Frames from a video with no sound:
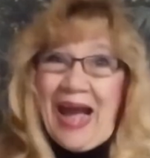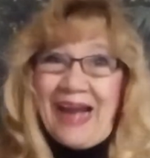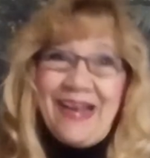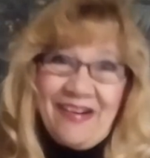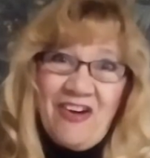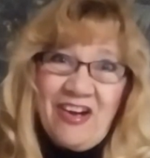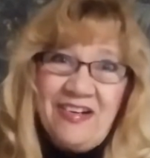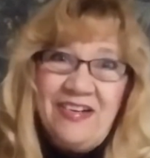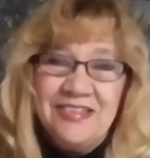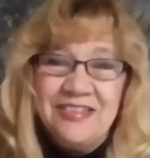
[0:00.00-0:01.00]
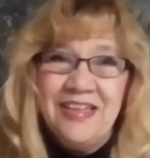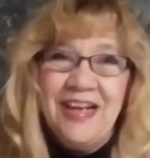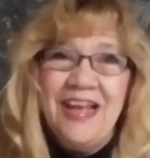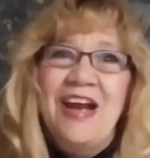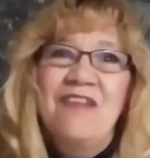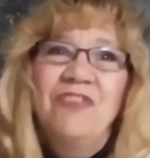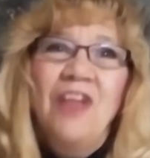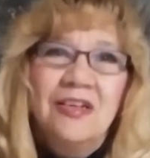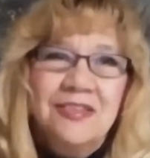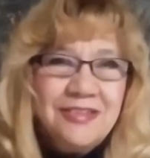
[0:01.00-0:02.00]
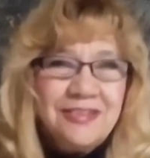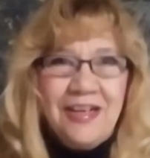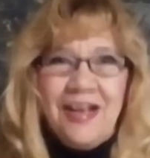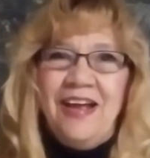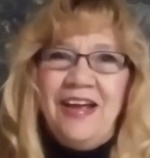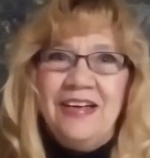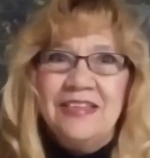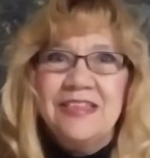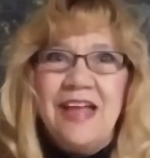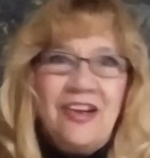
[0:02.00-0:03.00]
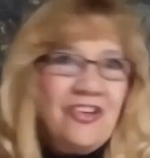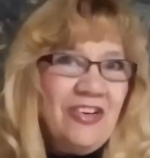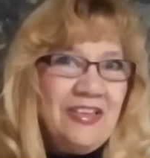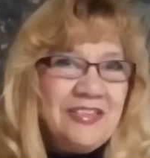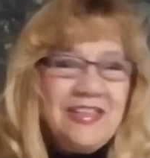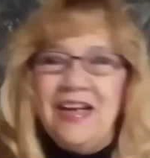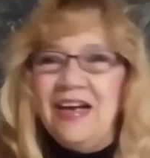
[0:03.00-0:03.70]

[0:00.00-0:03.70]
I got audited and I flunked, and it's not good.